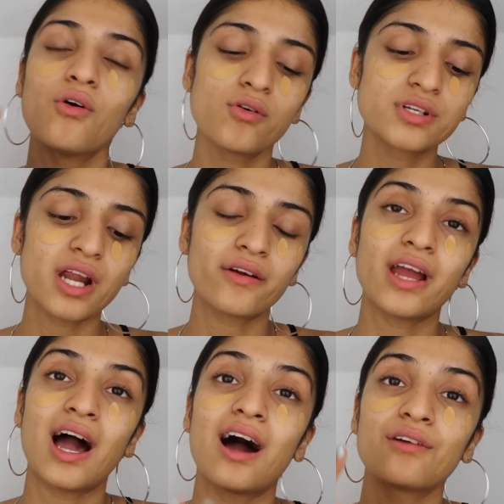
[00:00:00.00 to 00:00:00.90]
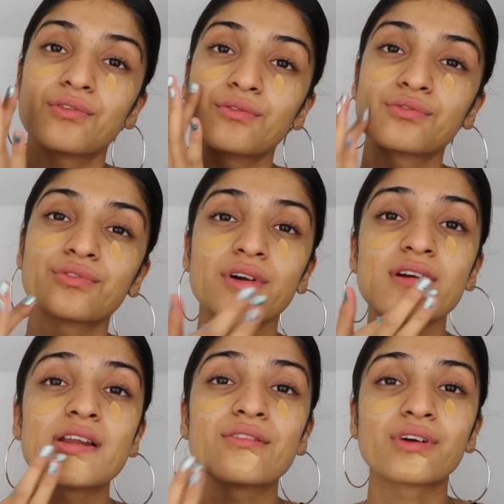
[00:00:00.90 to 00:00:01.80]
Ordinary have
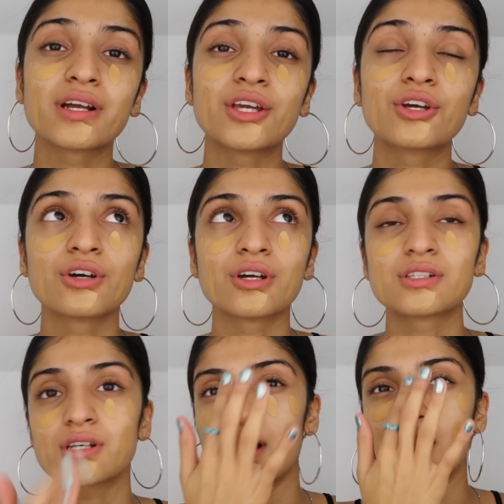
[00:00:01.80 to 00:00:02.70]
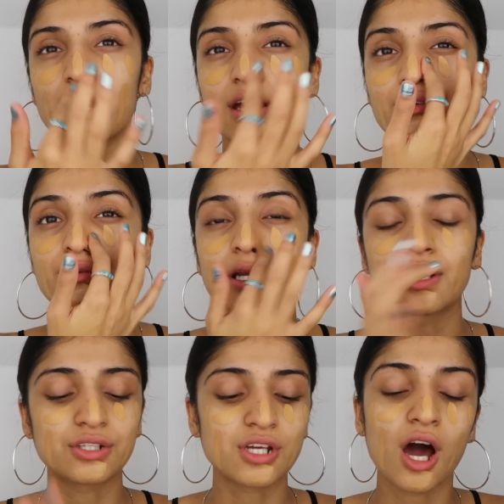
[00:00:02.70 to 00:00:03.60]
really good, like a
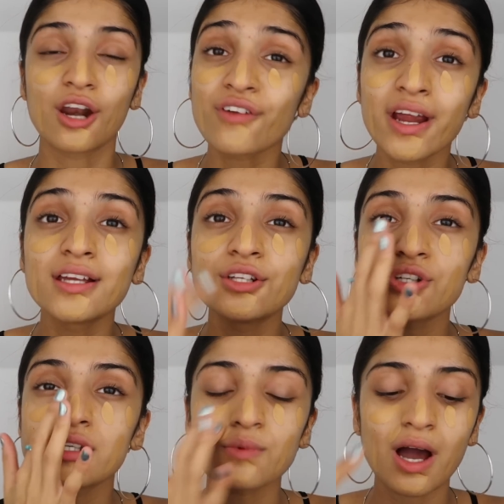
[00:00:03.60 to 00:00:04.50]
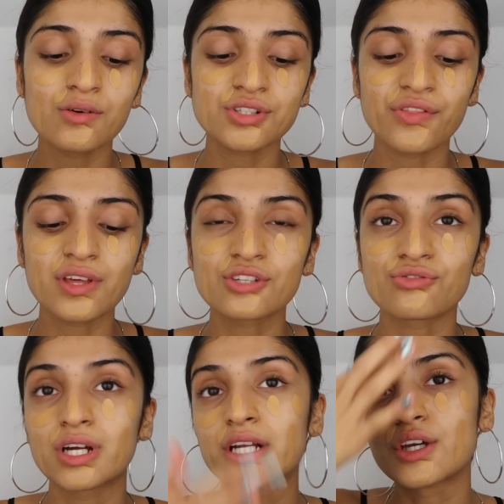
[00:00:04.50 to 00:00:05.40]
really good colour range as well, which I think
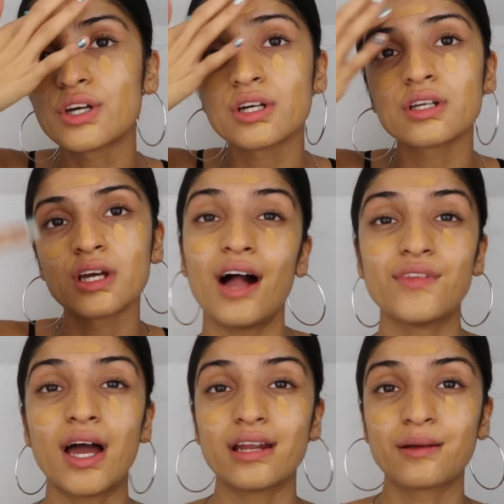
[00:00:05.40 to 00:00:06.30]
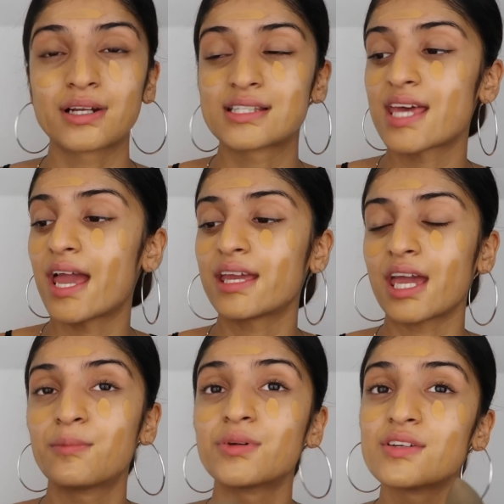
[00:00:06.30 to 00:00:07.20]
is really good. And then I'm going to take
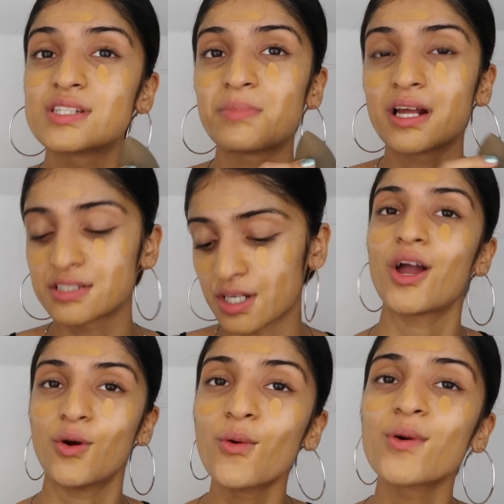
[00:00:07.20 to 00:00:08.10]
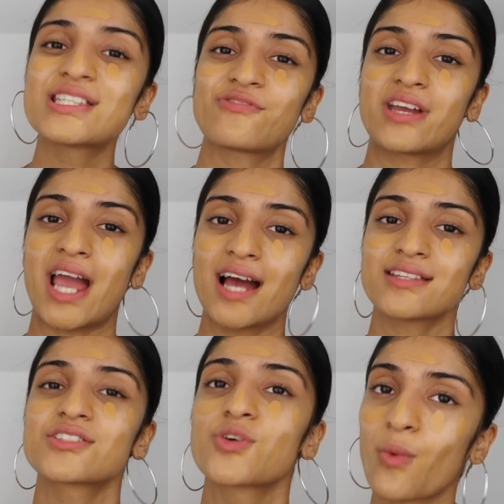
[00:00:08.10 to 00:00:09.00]
a beauty blender. I always
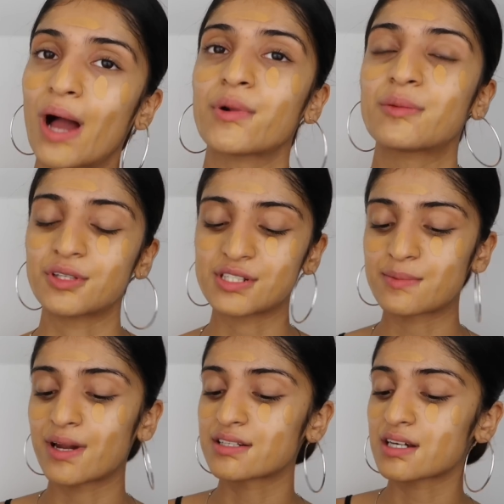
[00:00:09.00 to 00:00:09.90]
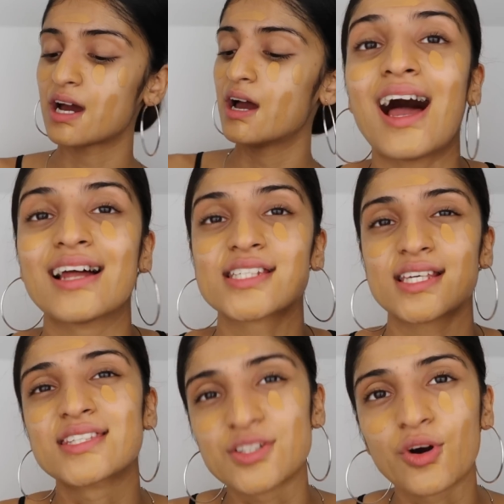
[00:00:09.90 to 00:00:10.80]
forget to wet my beauty blender and
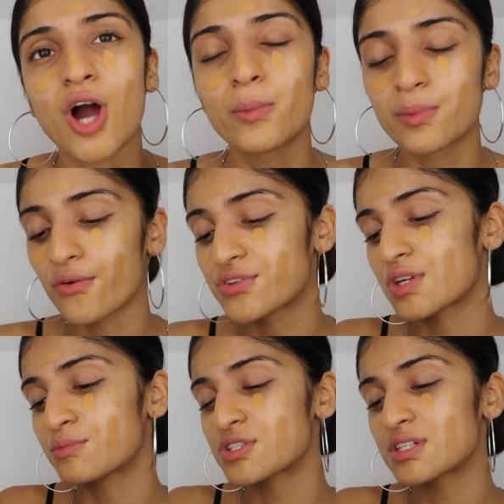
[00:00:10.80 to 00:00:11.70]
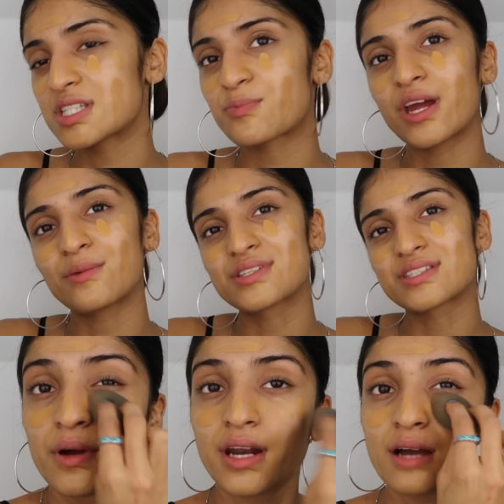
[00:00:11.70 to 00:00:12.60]
I still can't be bothered, so I'm just going to spray it with,
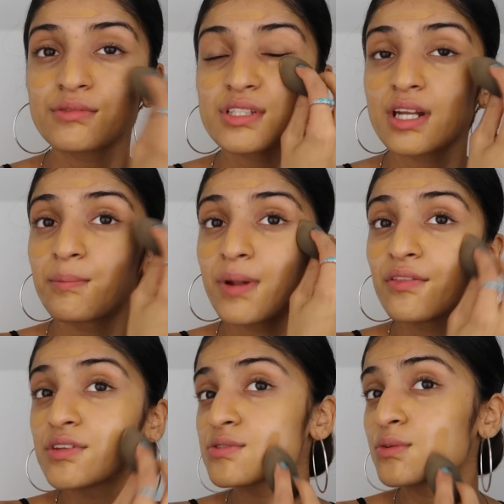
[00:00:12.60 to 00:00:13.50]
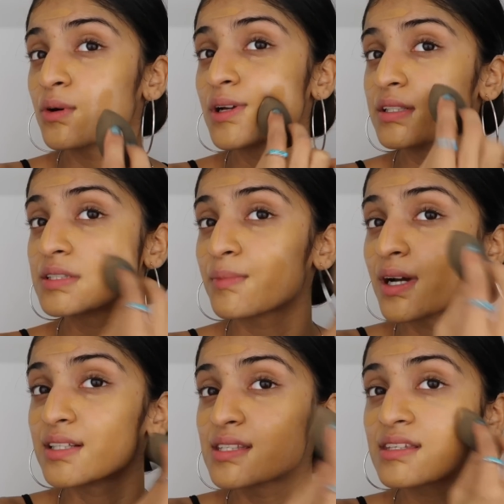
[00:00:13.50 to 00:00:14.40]
but now I'm just going to blend this all into
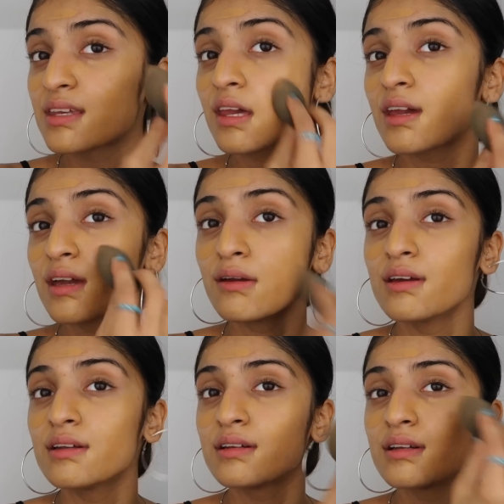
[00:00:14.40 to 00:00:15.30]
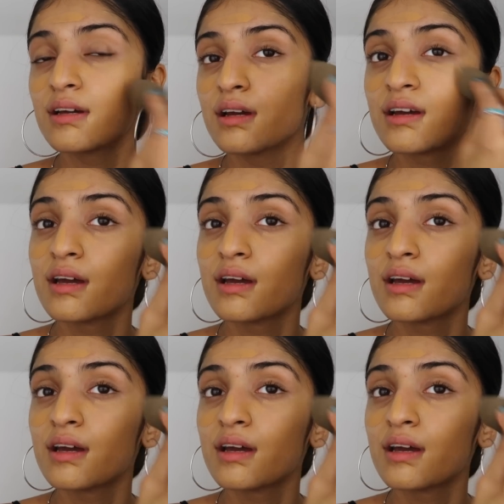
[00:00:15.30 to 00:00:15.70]
my skin.